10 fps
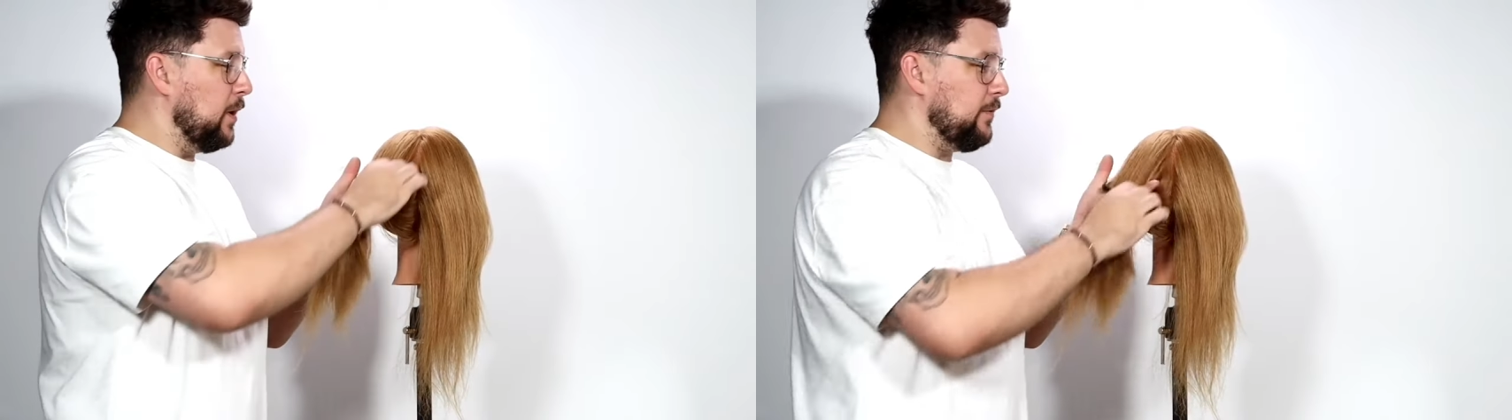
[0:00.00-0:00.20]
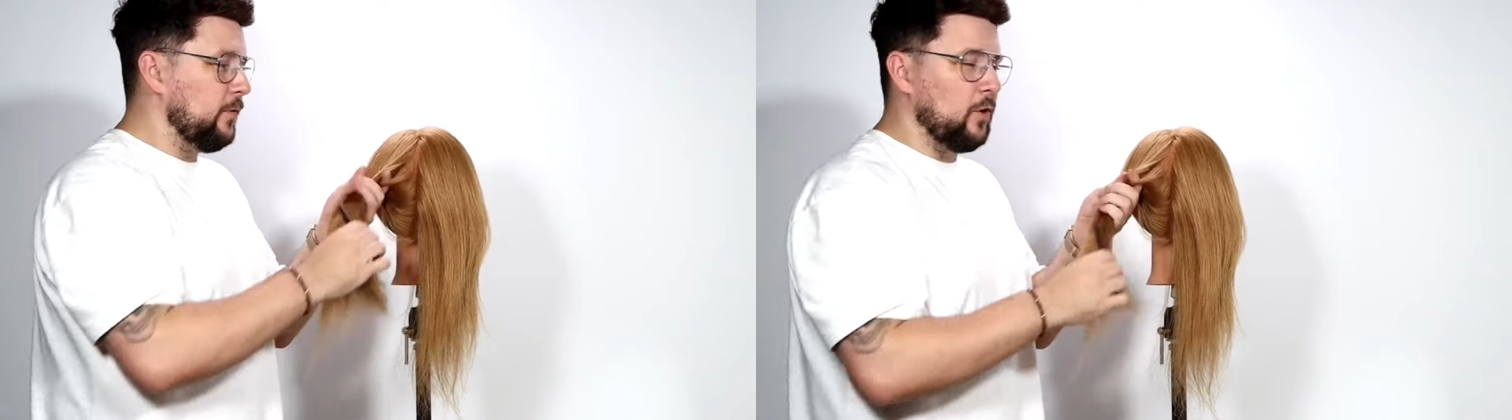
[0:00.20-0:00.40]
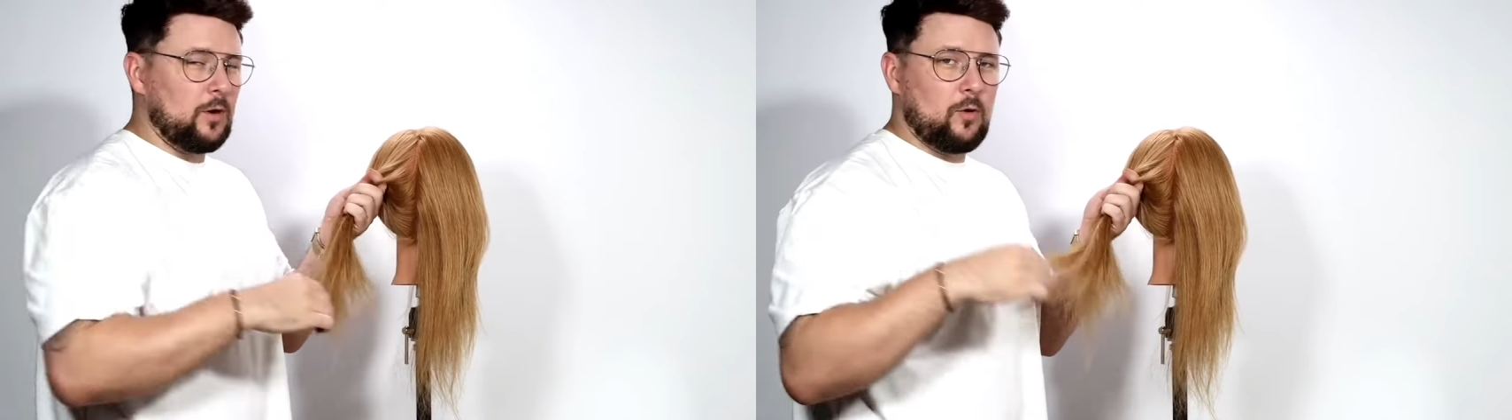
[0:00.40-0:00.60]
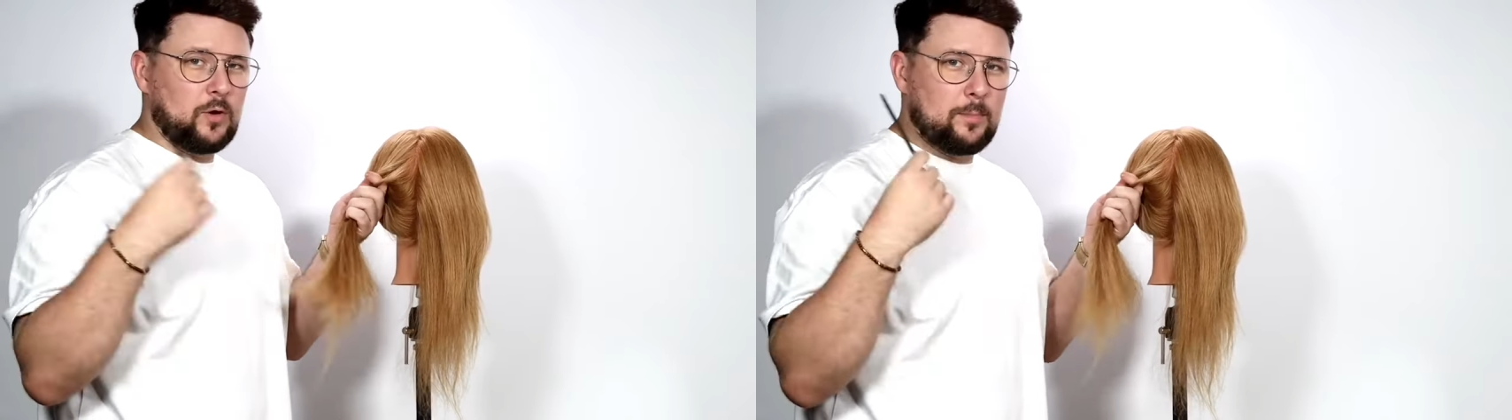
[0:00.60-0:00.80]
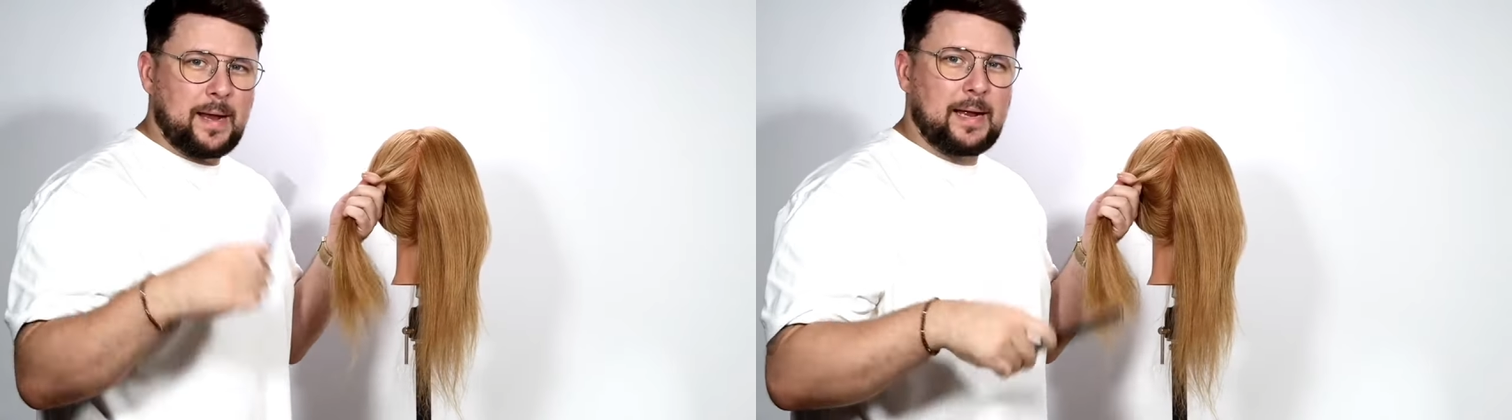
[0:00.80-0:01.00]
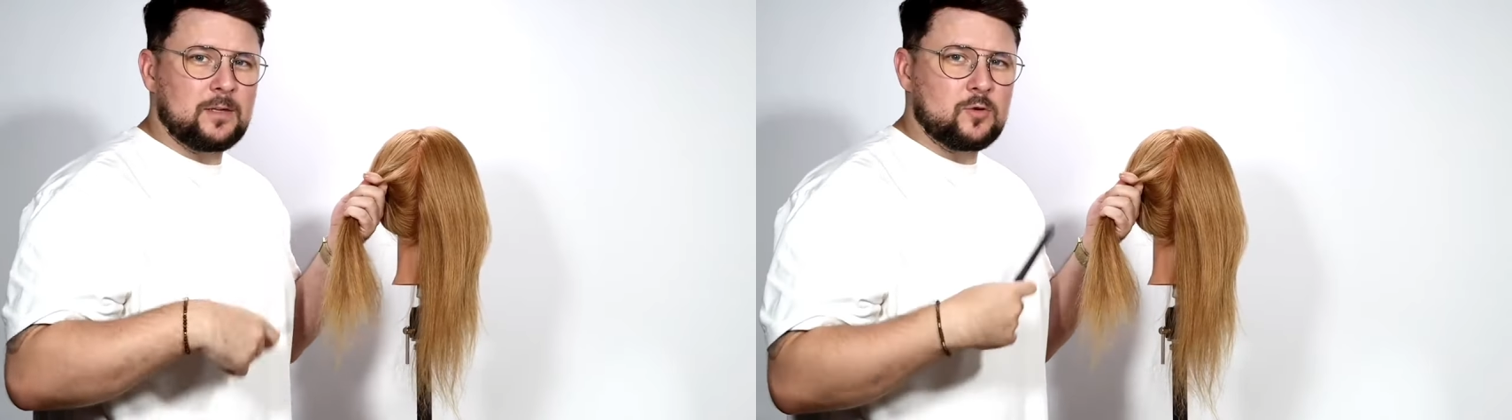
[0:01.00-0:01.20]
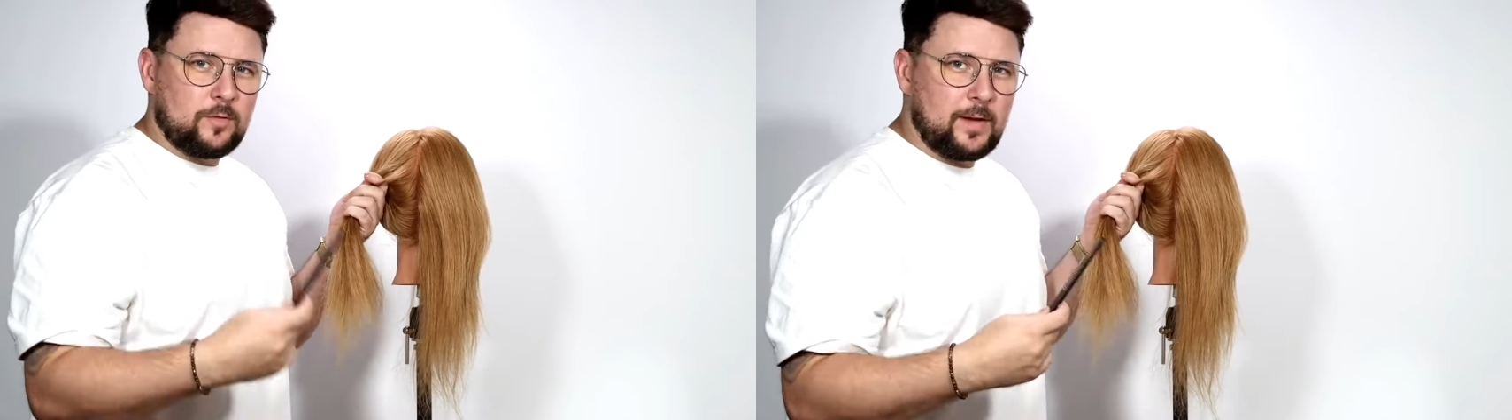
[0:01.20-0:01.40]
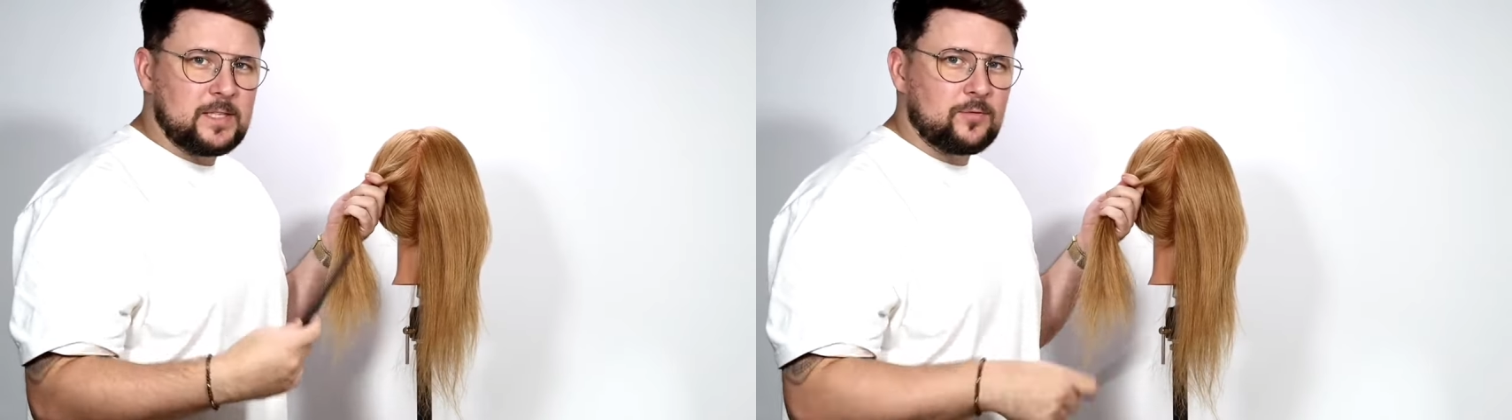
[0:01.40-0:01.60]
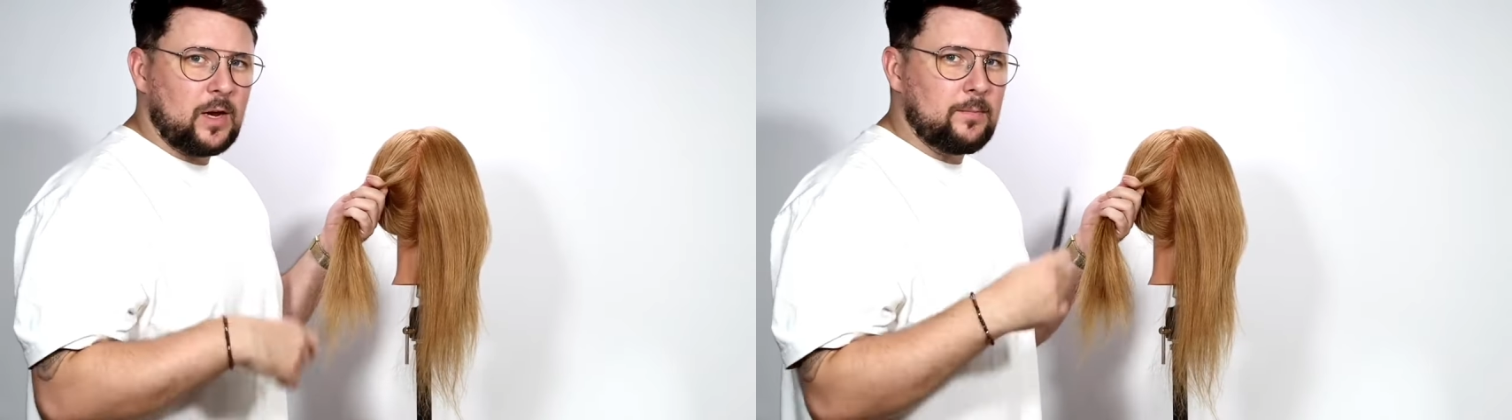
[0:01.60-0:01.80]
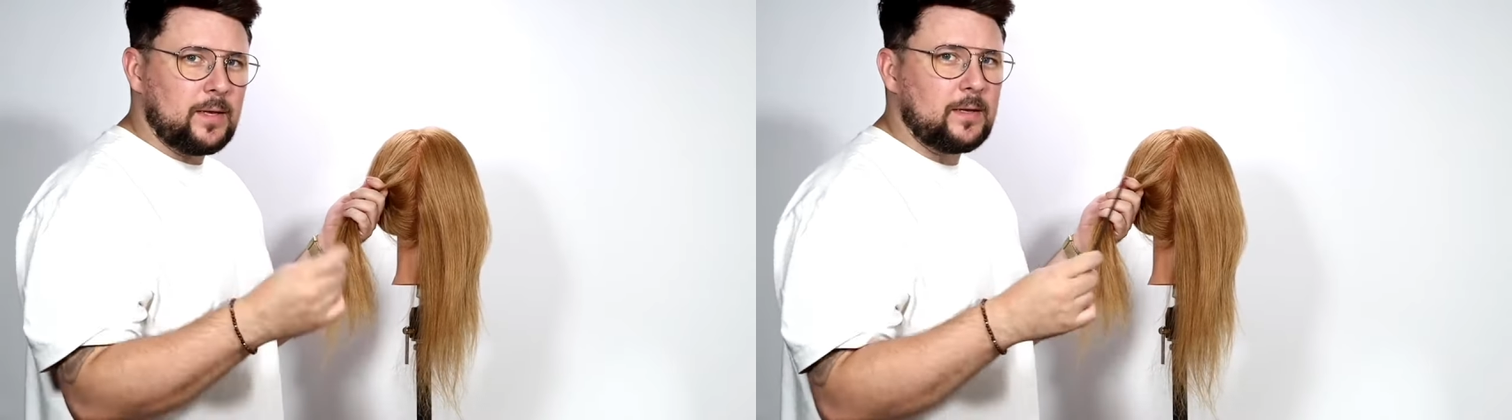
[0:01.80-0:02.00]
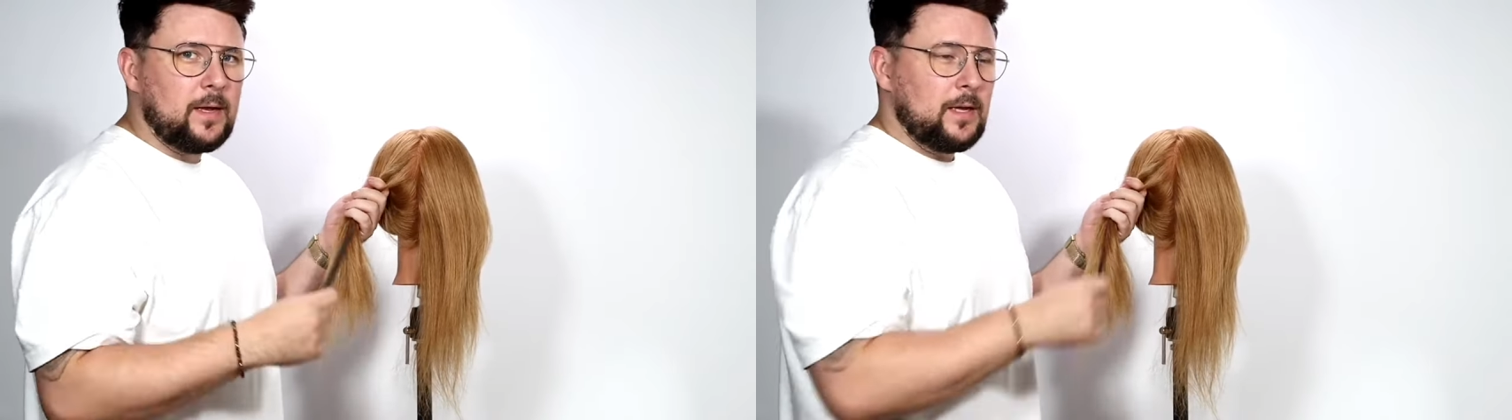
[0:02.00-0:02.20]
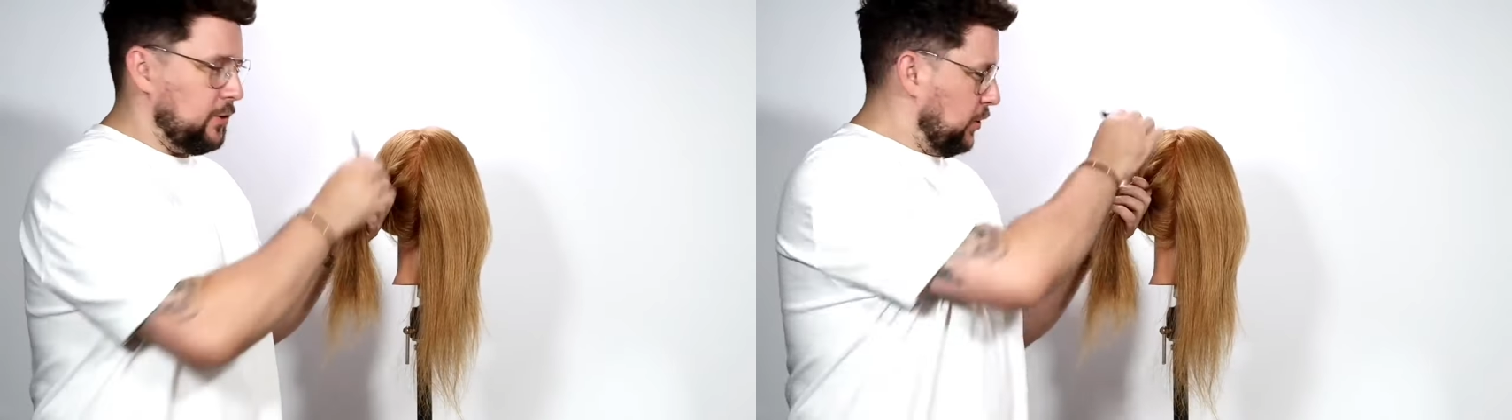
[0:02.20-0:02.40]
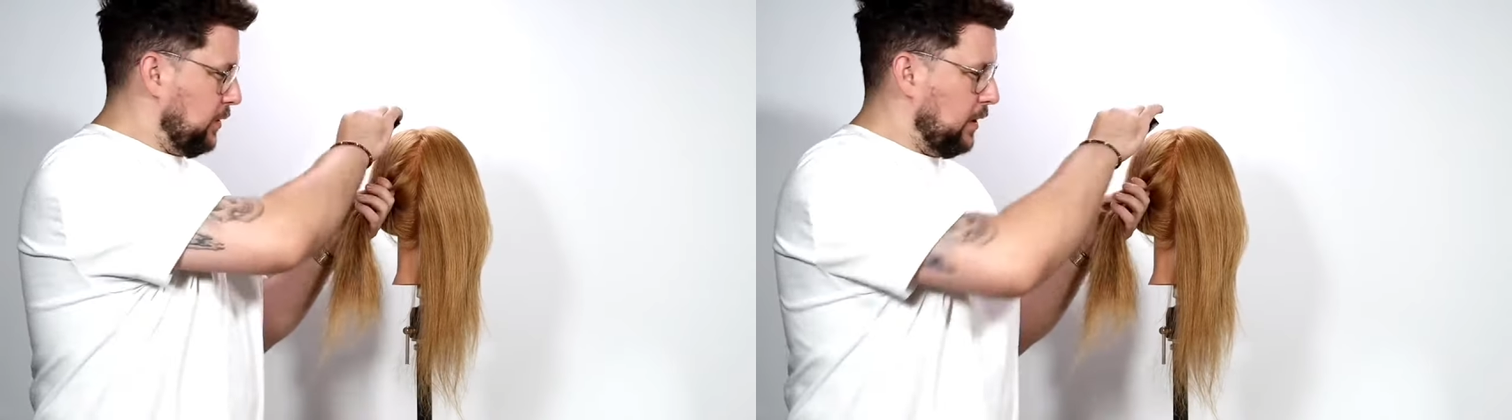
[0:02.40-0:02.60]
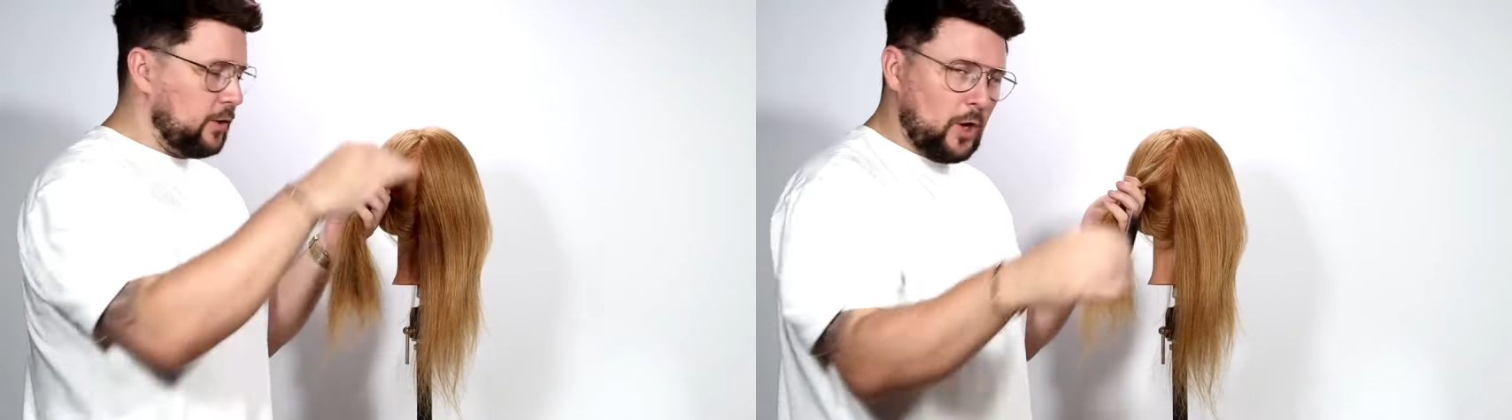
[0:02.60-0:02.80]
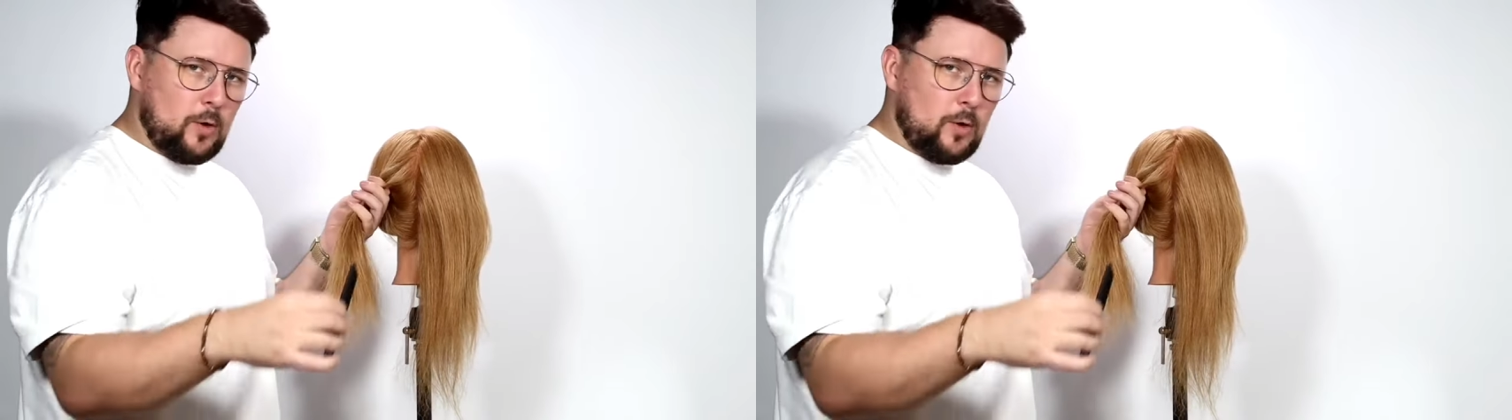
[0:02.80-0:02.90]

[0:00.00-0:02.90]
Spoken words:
But if you've got longer bangs or face framing, just